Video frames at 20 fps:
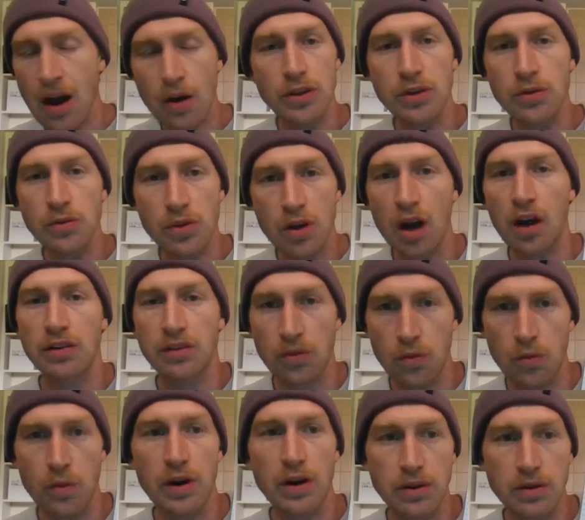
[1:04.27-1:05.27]
you got to
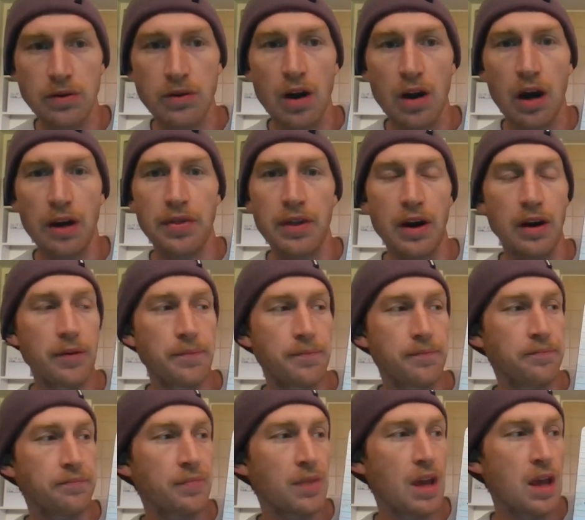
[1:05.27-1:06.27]
where you got there.
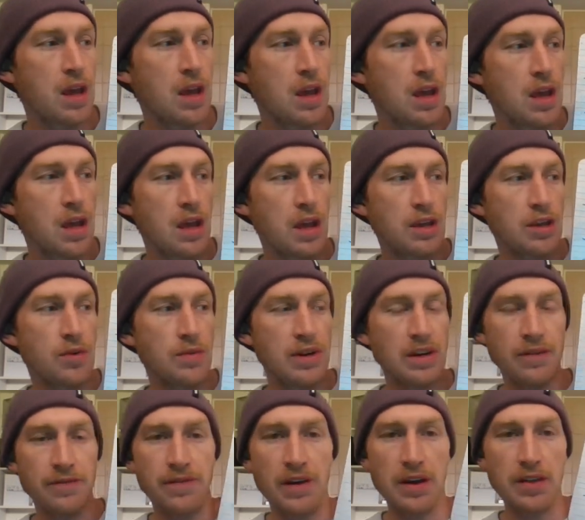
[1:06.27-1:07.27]
You need
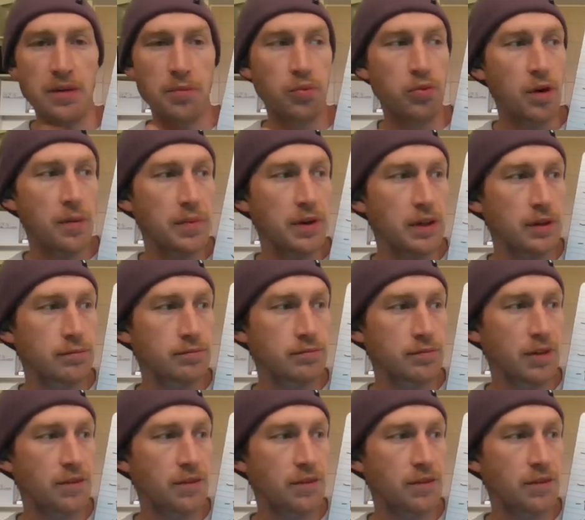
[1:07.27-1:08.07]
to find the perimeter,